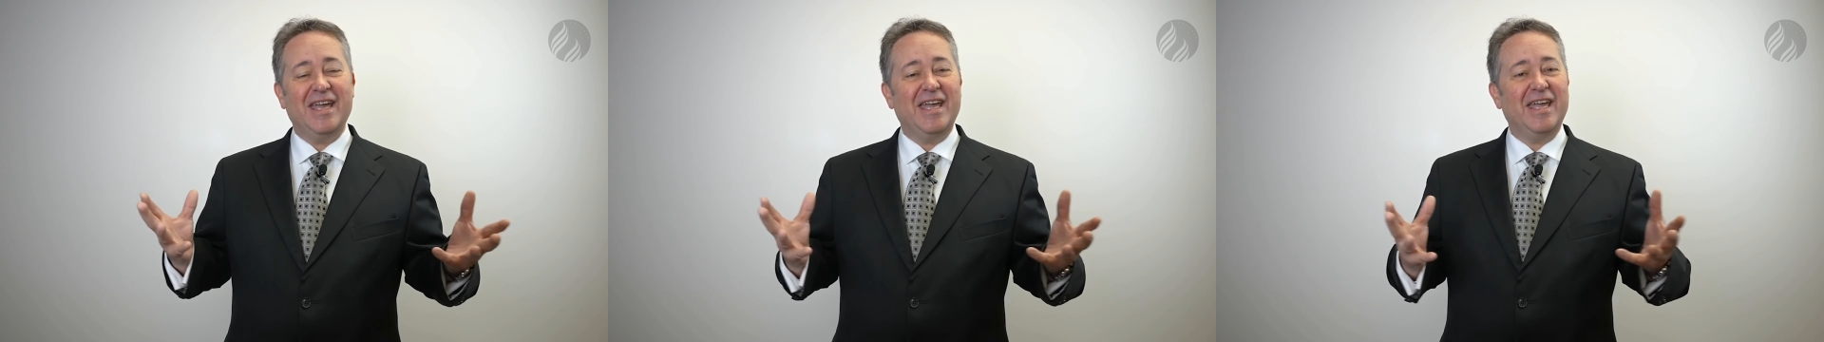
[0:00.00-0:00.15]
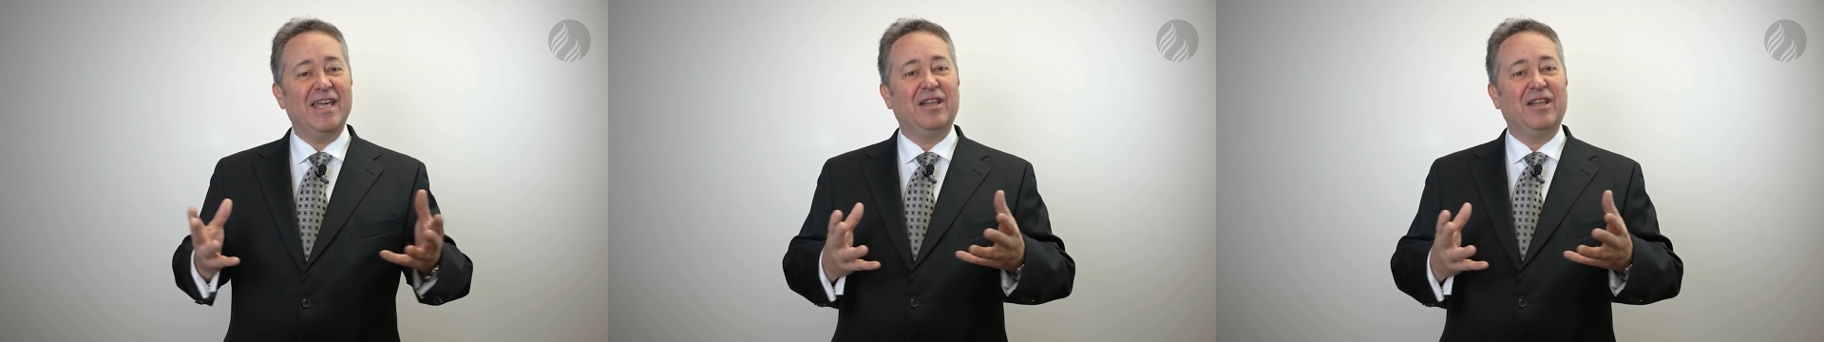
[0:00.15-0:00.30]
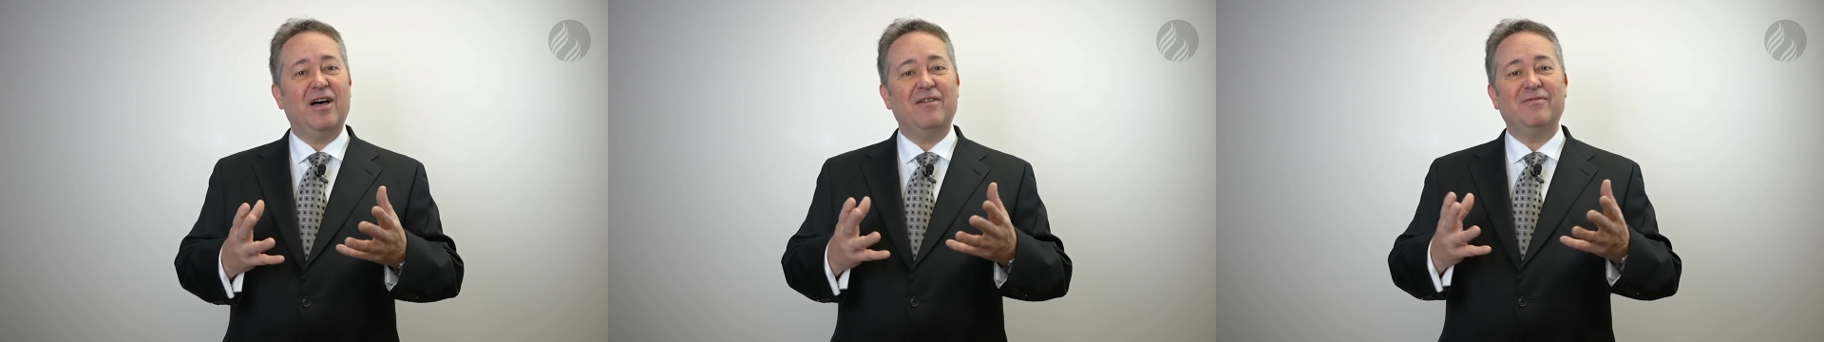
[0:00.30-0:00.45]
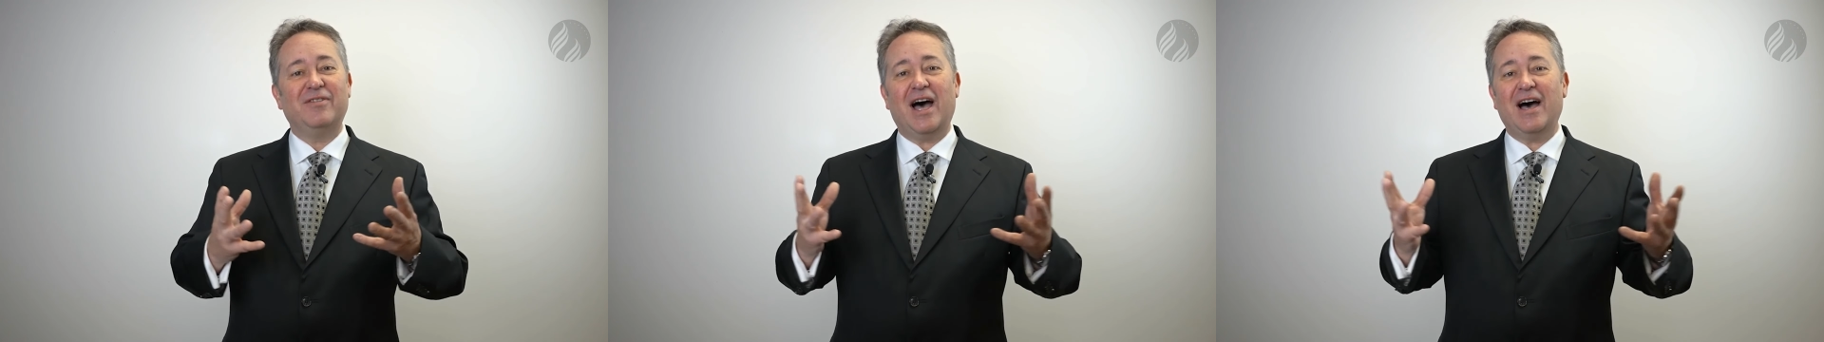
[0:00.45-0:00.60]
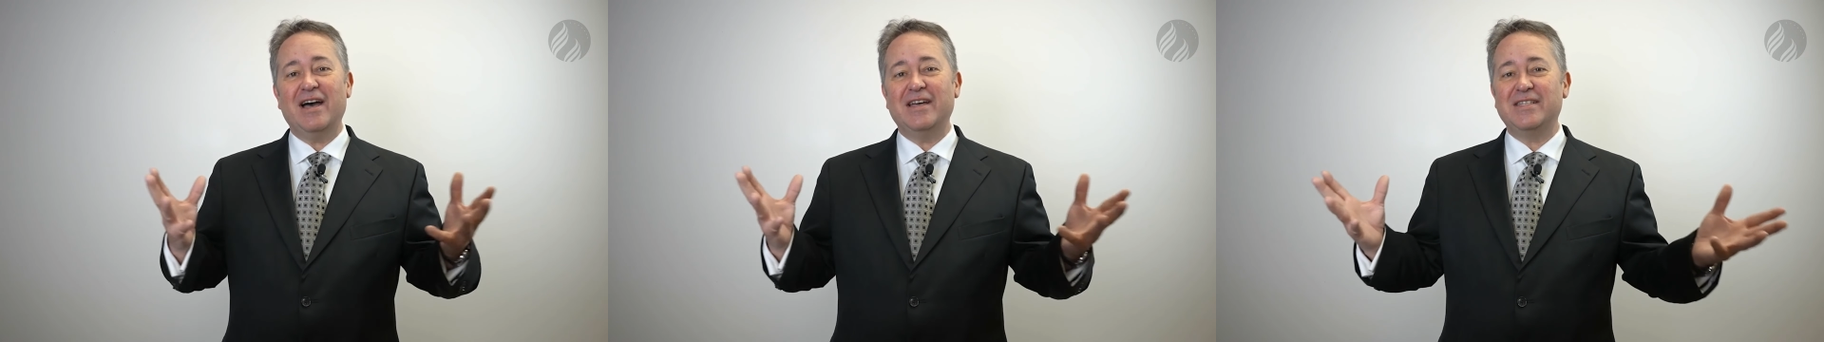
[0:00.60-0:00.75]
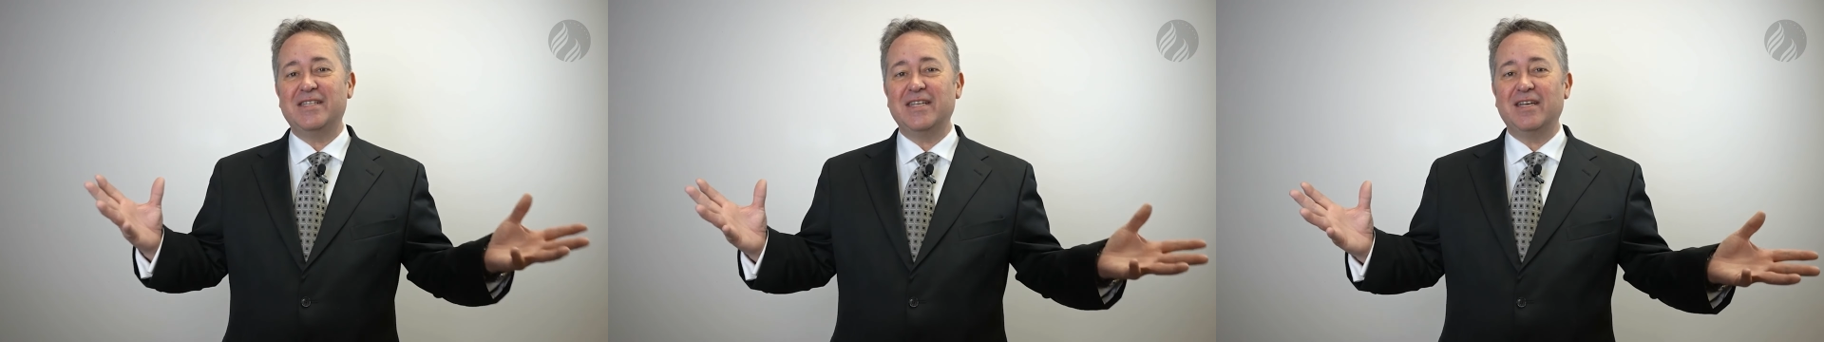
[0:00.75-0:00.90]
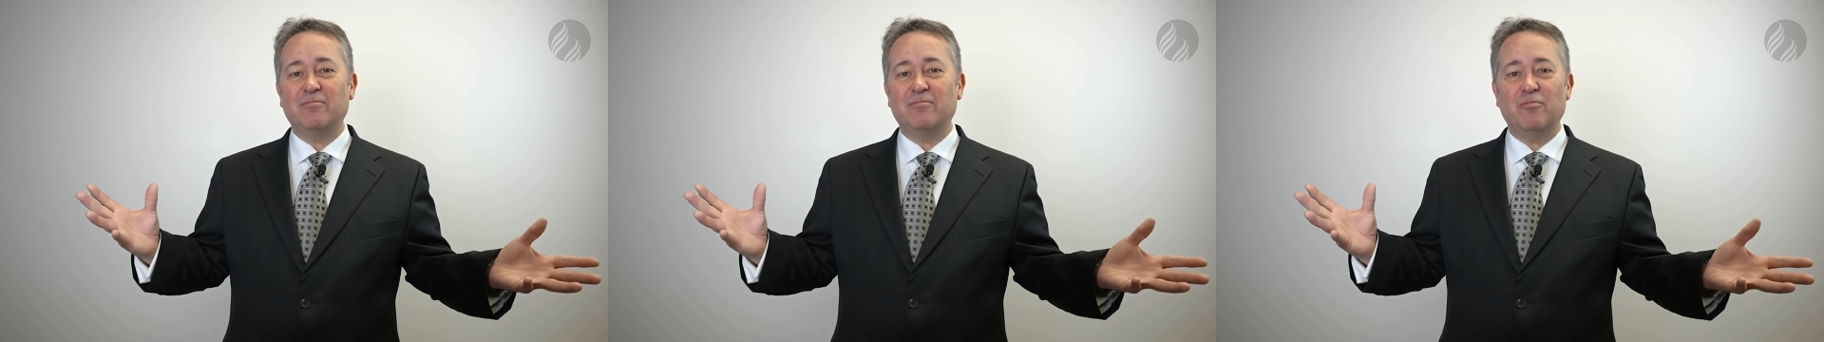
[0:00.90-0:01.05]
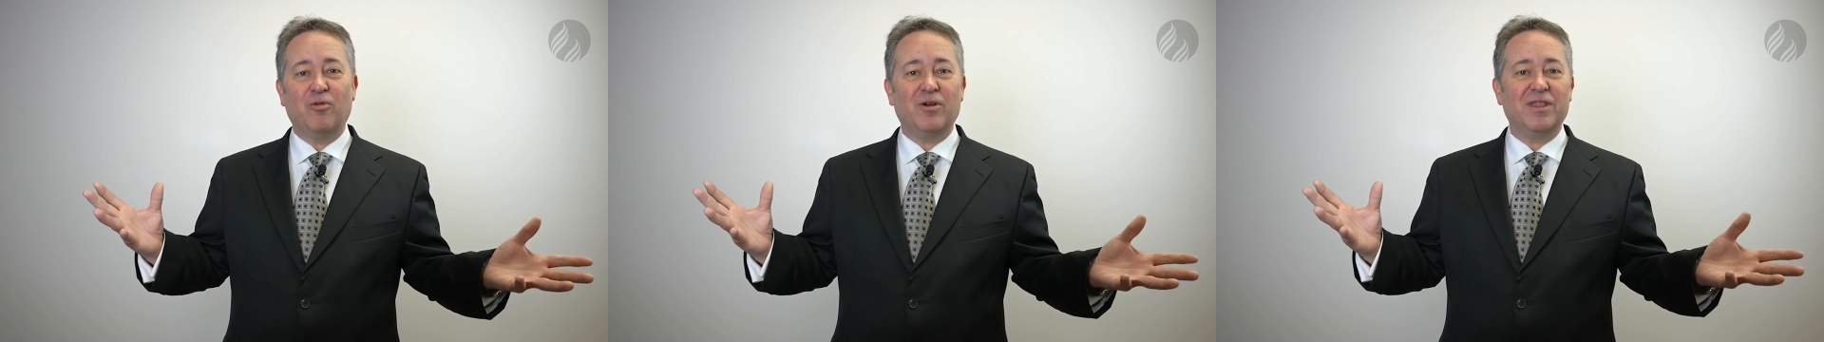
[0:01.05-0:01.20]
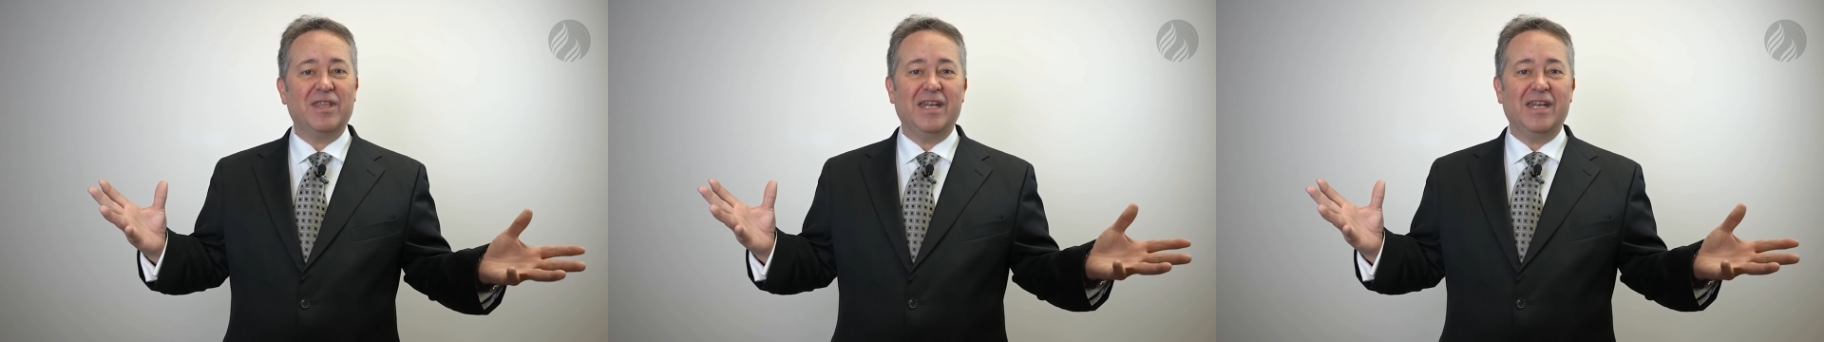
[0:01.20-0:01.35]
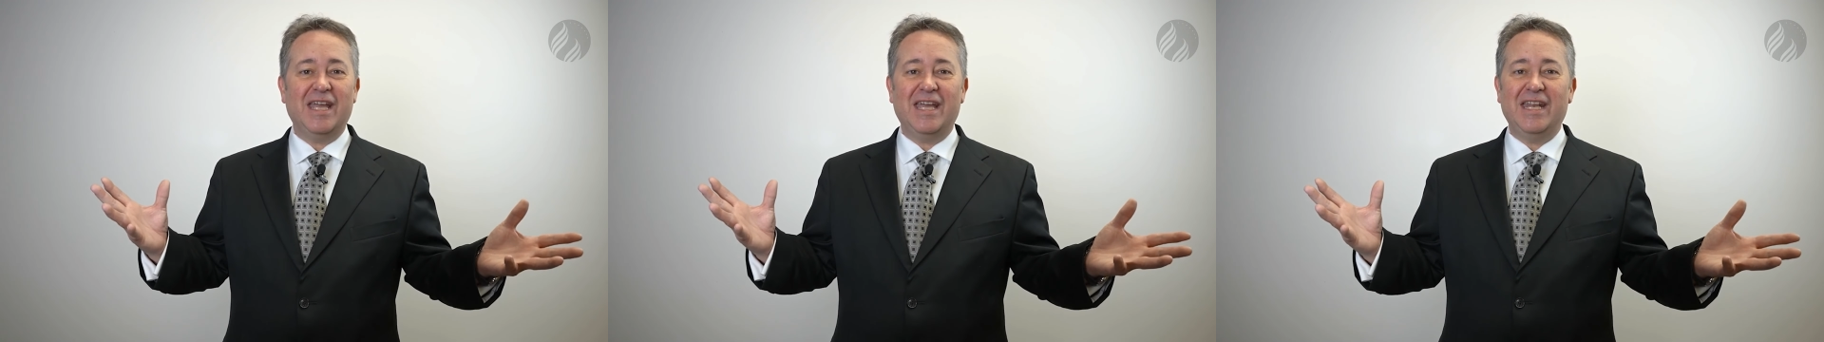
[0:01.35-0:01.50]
He loved Isaac more than